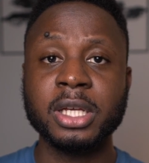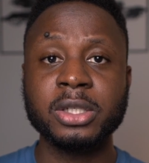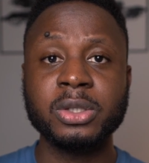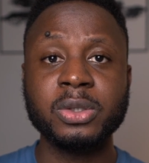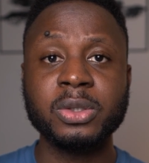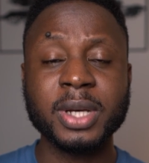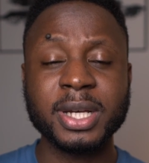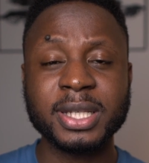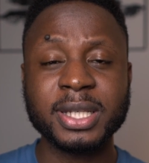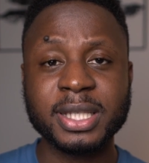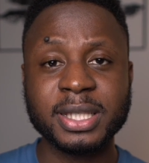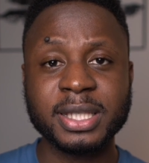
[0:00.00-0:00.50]

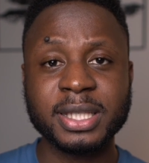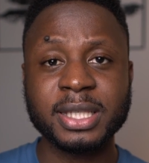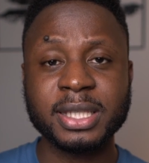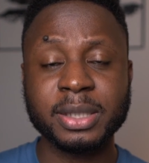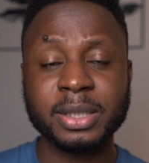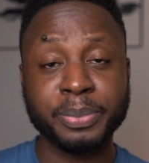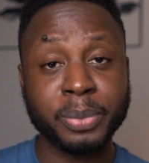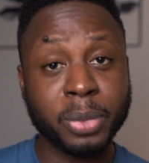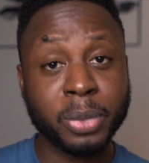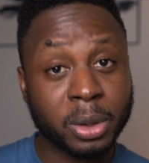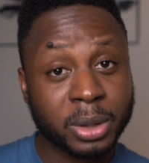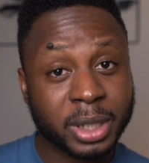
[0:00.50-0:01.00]
US citizens
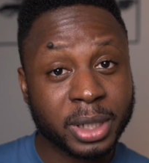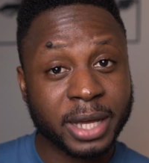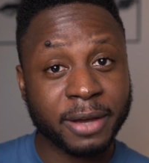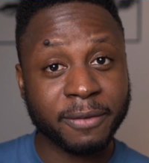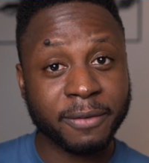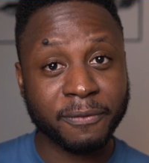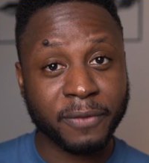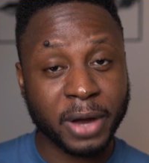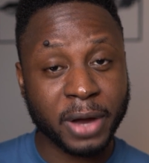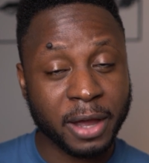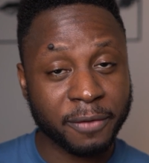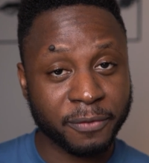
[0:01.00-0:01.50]
both can
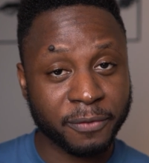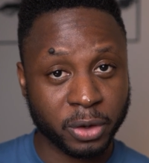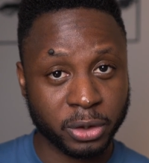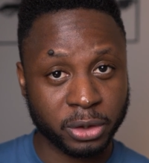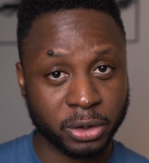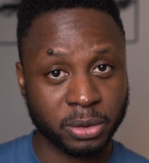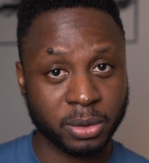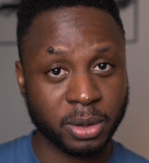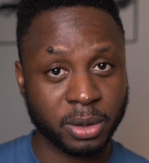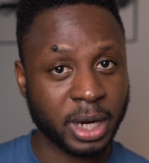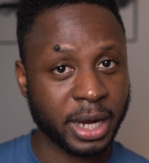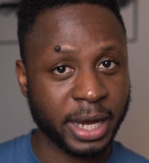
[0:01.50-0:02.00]
file for
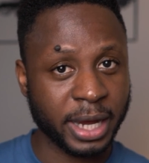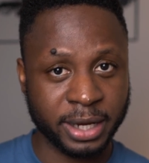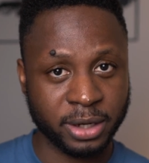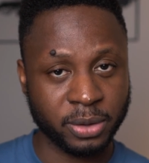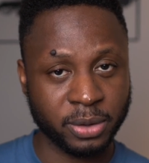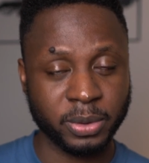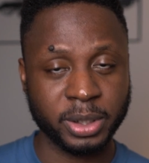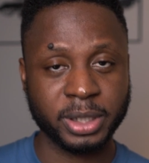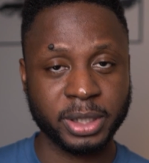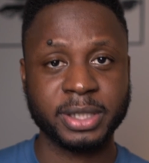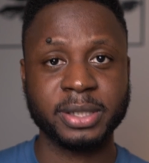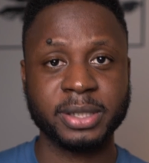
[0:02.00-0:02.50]
you
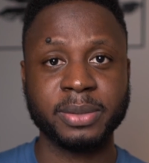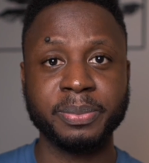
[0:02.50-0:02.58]
anyways,